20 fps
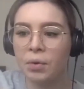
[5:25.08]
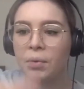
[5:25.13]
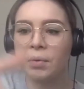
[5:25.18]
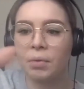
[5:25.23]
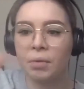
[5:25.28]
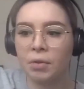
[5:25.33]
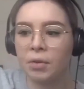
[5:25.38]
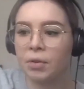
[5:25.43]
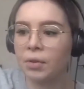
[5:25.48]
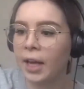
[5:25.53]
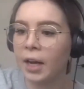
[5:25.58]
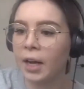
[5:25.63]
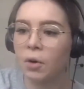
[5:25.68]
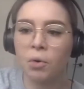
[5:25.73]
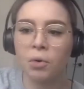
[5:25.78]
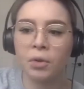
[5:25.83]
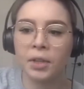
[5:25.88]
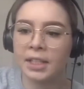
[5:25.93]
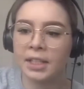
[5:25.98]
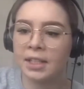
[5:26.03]
through like
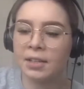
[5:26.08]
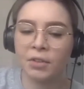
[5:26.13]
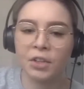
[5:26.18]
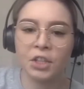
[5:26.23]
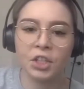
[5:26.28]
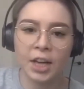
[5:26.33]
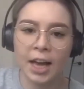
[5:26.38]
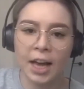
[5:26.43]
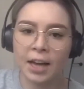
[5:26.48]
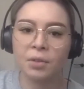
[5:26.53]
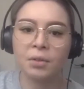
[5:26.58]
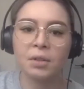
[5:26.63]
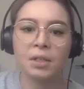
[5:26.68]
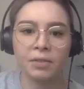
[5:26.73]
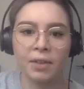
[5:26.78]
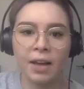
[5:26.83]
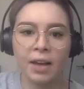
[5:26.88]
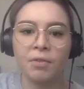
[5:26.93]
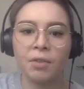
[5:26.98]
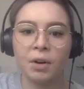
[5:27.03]
all these different channels
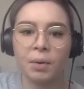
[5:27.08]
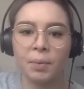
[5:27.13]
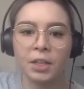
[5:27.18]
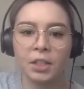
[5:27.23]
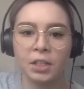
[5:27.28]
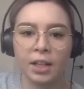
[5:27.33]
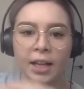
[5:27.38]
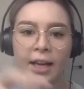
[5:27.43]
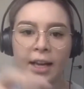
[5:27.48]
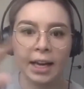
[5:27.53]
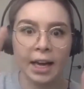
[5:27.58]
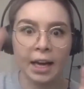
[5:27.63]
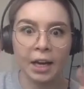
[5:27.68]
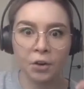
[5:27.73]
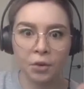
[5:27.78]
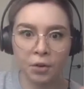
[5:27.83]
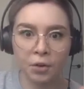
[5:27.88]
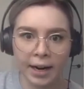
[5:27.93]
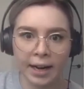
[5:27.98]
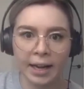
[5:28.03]
for everyone to like
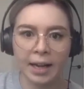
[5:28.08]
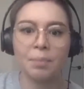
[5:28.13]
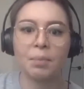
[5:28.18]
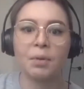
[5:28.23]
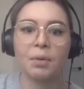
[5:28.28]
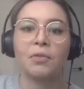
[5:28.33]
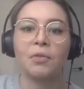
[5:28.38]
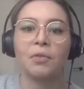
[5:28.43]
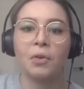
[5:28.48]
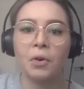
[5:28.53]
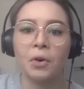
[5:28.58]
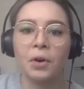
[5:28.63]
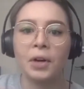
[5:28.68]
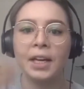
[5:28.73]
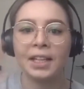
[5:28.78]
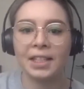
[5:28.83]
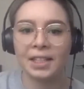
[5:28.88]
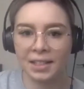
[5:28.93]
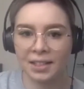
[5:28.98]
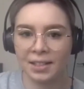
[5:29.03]
agree before
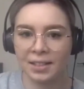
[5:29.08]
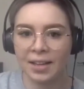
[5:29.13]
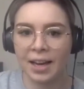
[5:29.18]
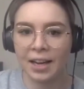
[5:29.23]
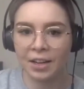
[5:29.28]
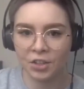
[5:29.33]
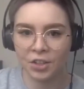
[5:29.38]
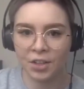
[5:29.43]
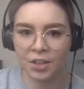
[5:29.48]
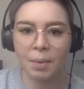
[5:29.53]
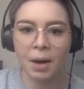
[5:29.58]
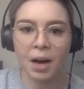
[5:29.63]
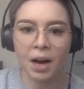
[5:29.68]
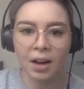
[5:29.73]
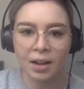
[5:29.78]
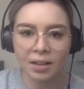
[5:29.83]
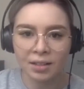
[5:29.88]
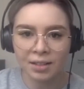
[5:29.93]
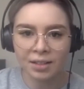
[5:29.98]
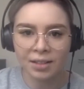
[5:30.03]
it's actually
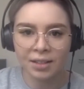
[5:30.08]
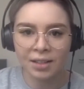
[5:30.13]
passed.